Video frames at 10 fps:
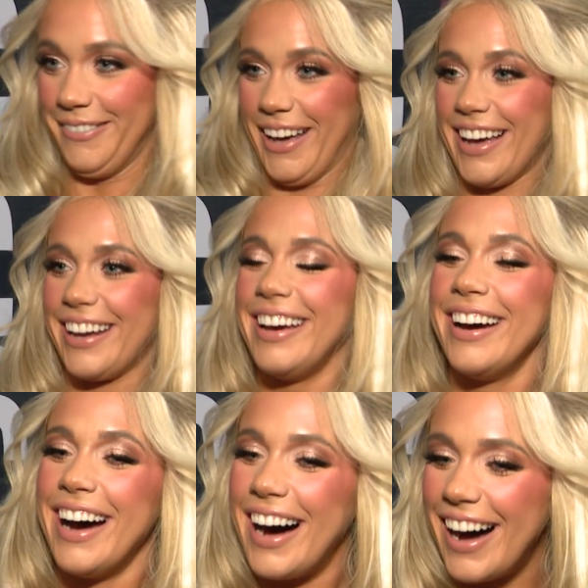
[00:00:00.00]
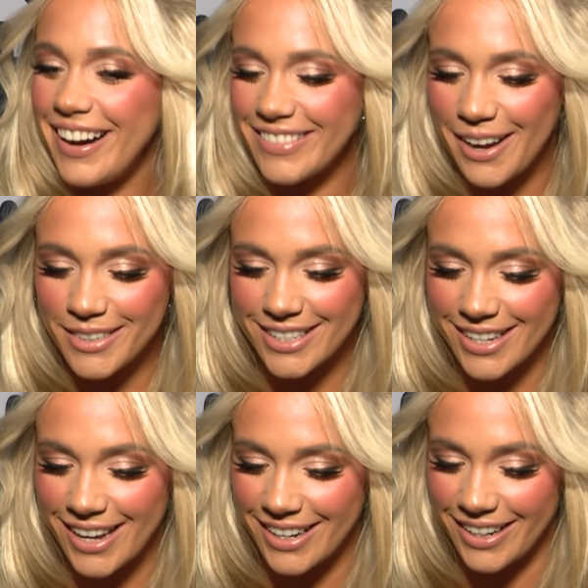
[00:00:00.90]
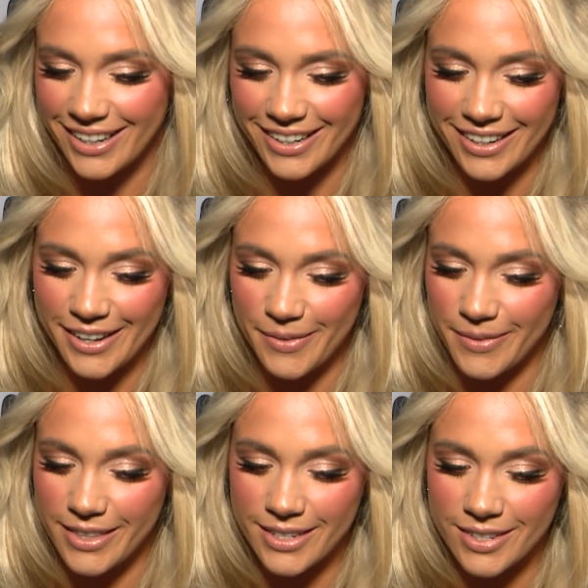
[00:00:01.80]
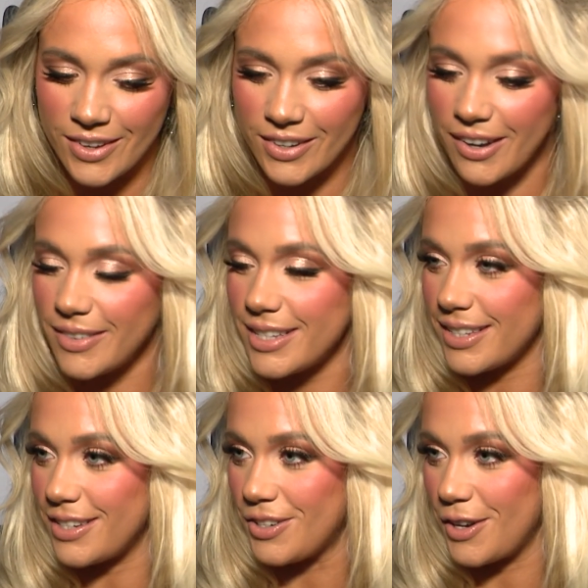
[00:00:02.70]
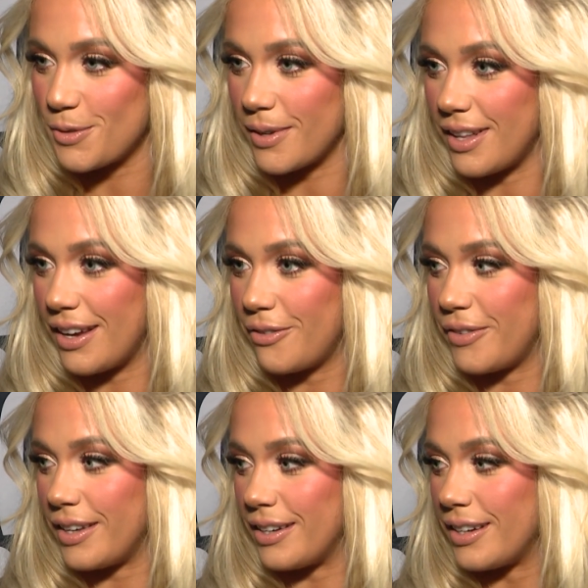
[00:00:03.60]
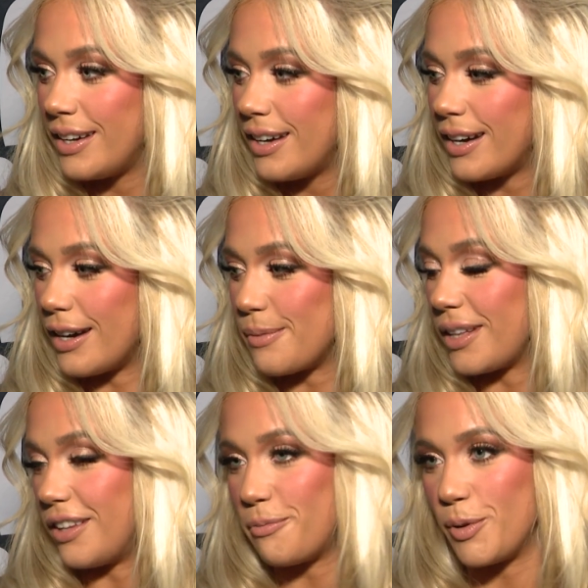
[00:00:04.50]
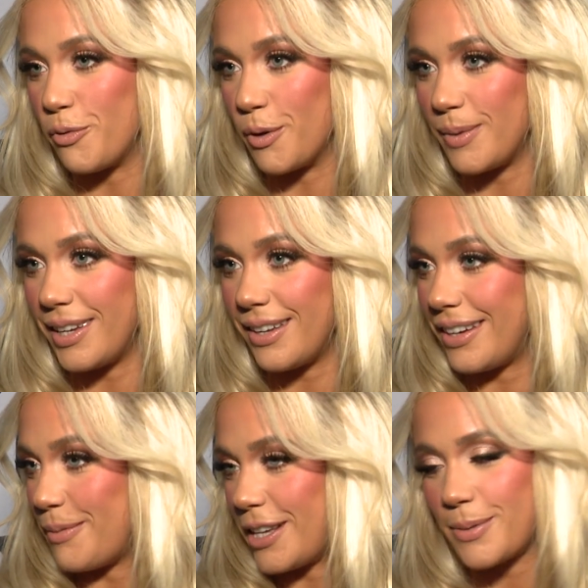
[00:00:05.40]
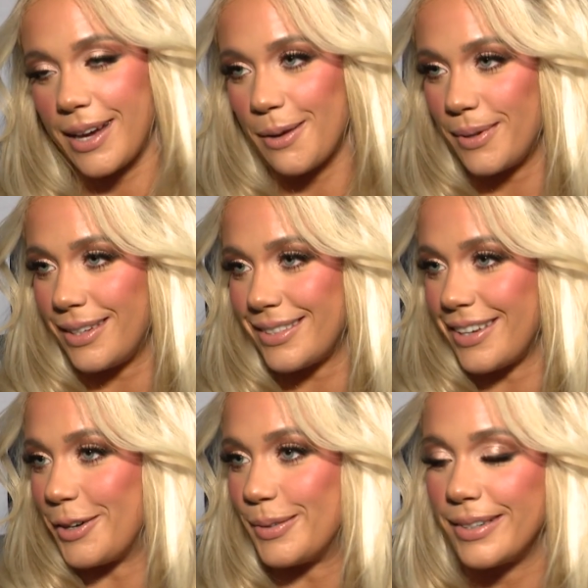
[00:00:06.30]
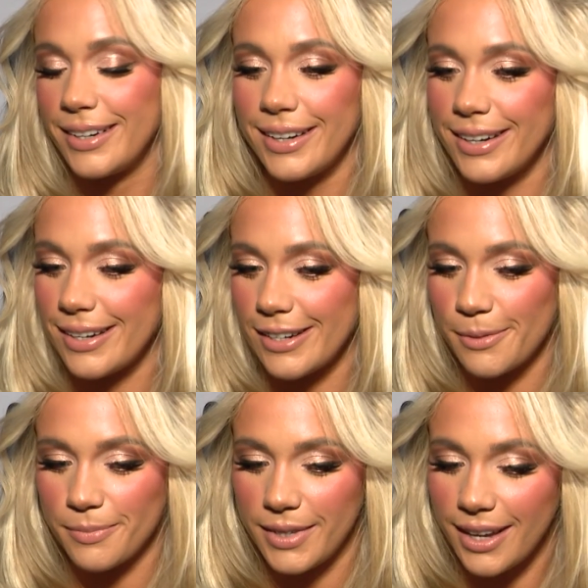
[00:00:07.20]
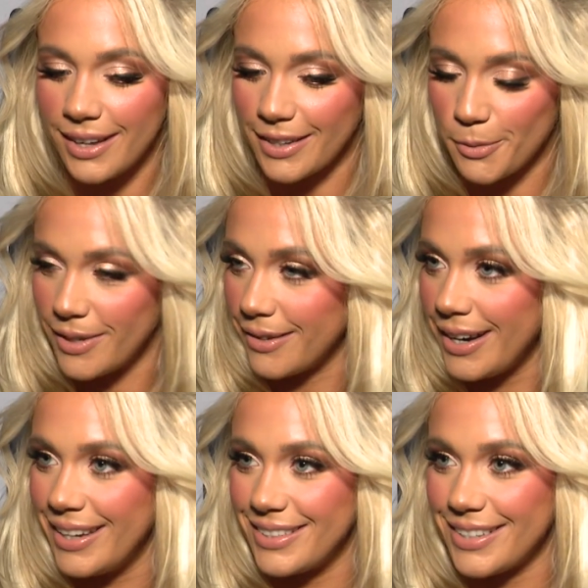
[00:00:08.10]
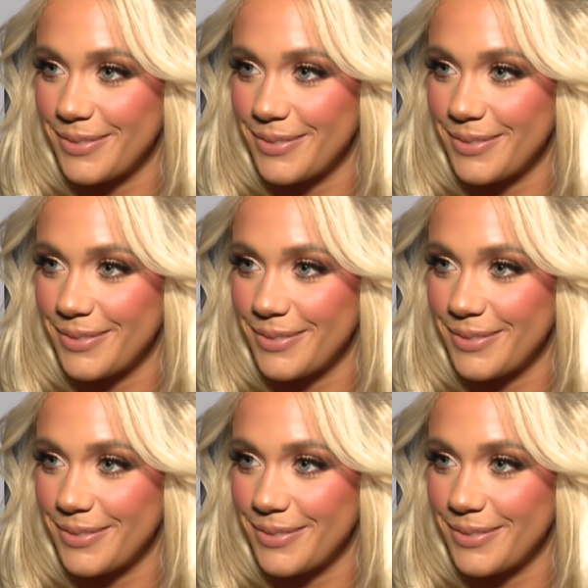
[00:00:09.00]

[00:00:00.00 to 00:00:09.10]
but um, I'm excited. Um, this song obviously has changed my life, and um, I love performing it. It makes me happy, so um, yeah, it'll be great.